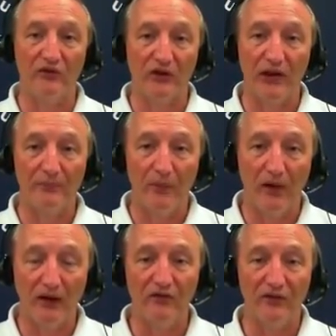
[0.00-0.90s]
couple
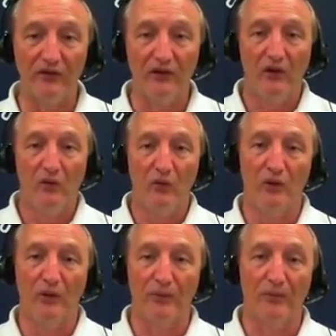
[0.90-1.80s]
months, and we
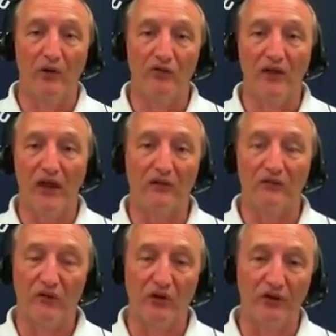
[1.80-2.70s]
would promote that in the
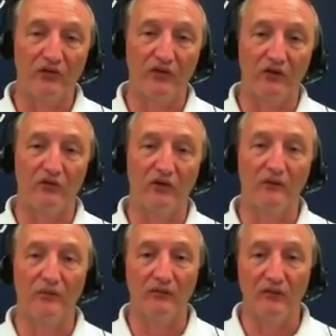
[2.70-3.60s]
free listings
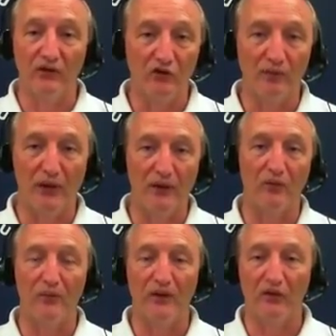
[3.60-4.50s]
in the newspaper.
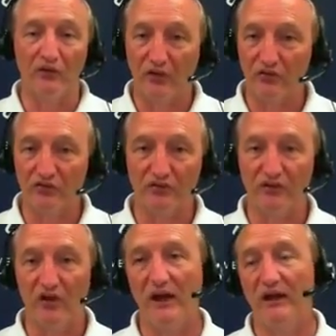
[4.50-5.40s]
It'd be on Social
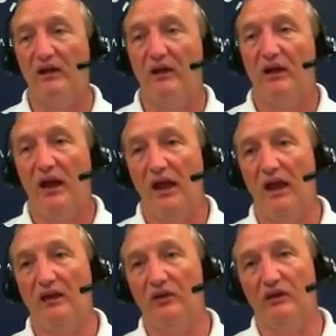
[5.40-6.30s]
Fly,
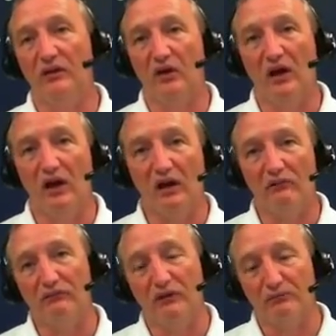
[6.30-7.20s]
and
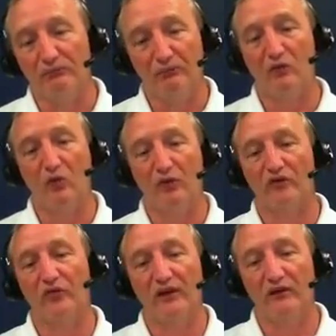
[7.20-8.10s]
of course
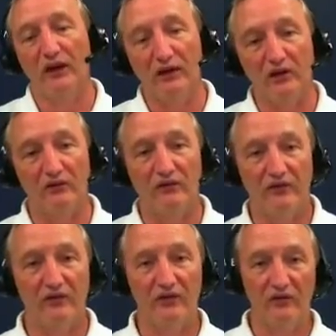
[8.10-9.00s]
in your
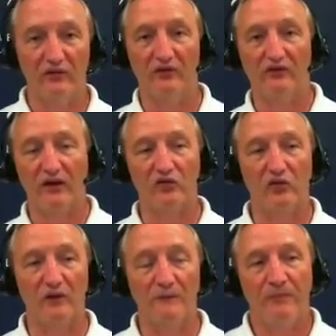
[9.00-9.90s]
facilities,
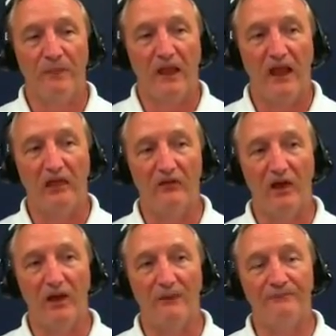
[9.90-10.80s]
etc.
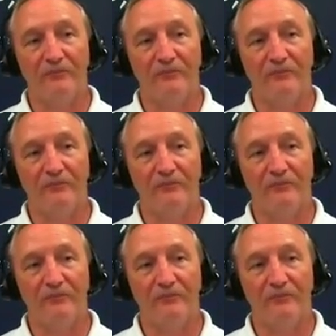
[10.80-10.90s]
And